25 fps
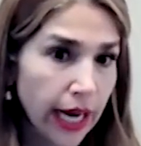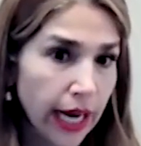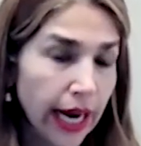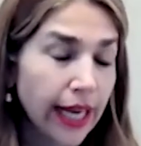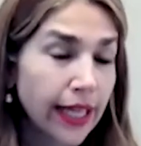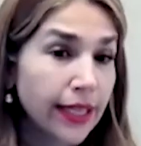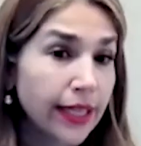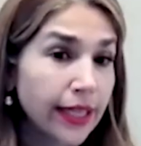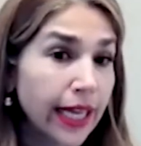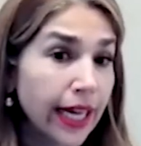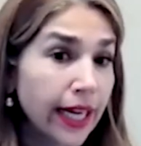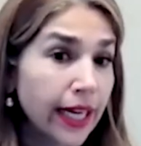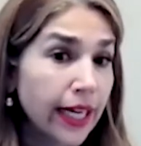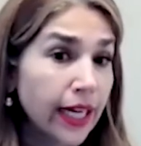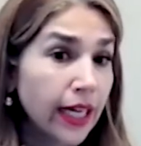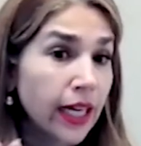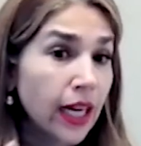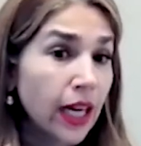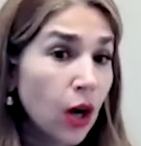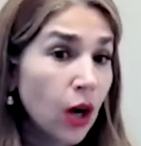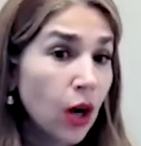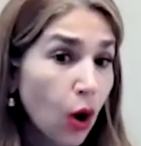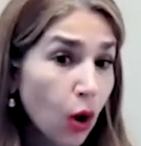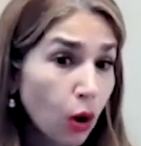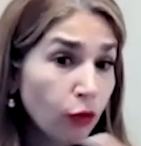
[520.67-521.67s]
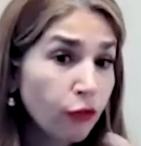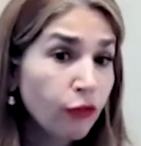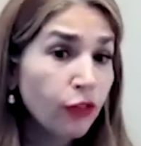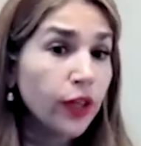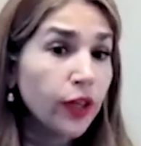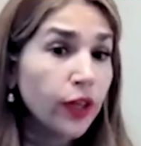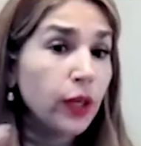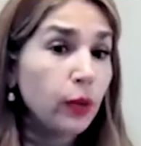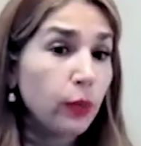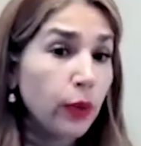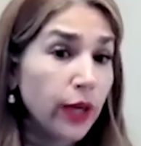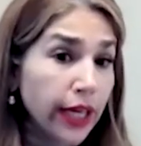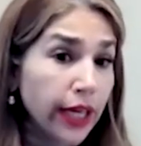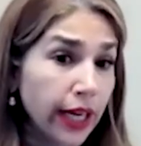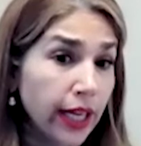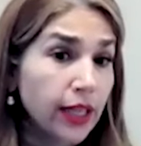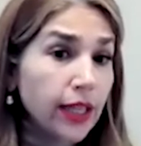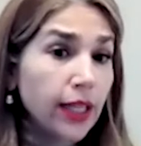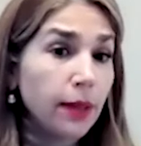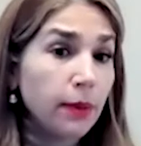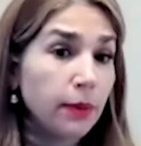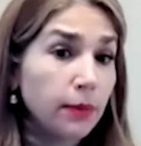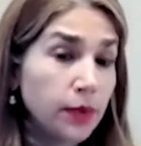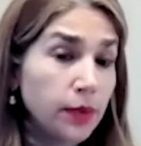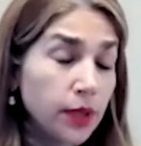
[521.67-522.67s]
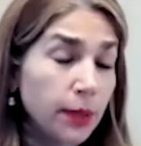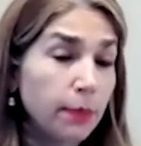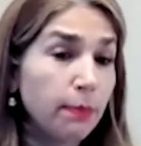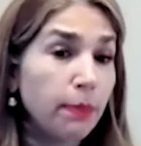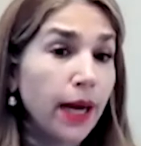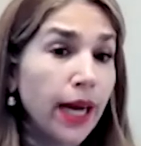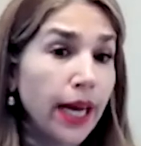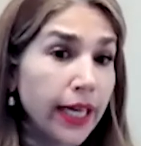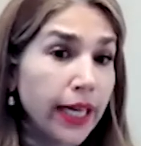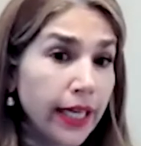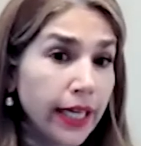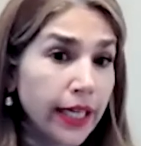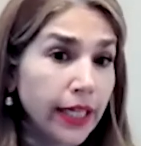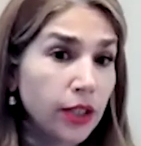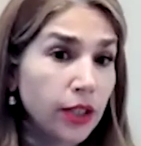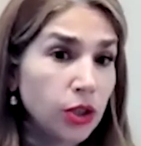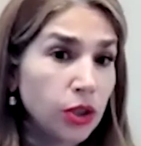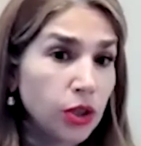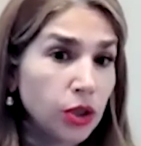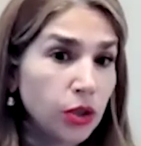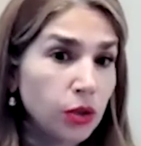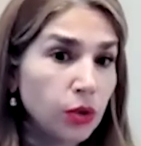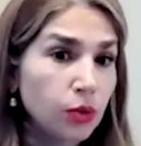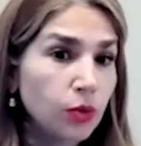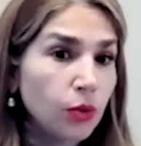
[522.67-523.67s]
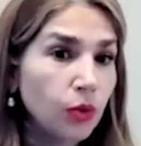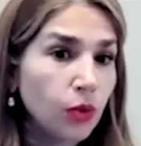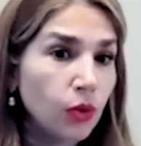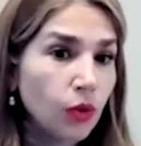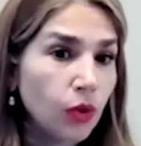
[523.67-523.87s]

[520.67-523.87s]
And then hopefully we get them to buy into